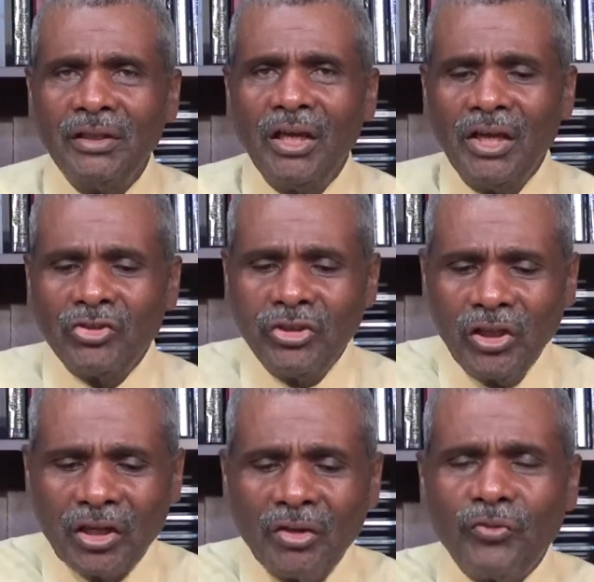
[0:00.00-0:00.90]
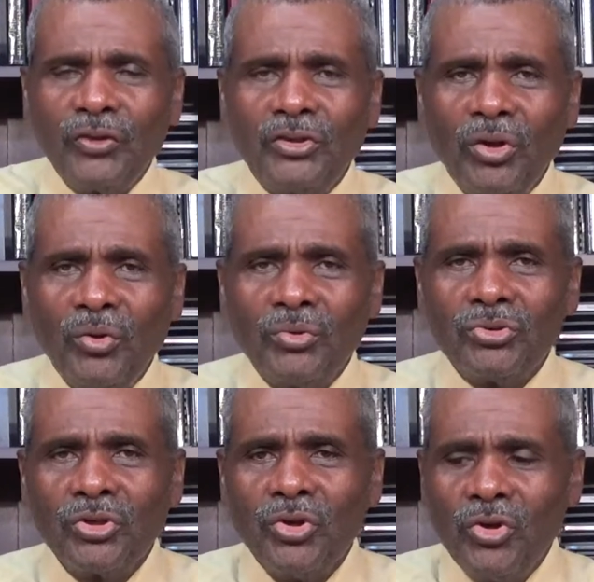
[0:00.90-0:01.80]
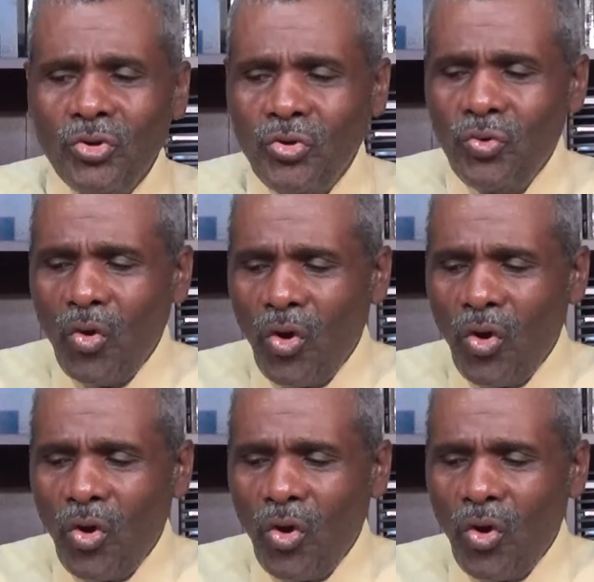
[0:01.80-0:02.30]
He's looking for those who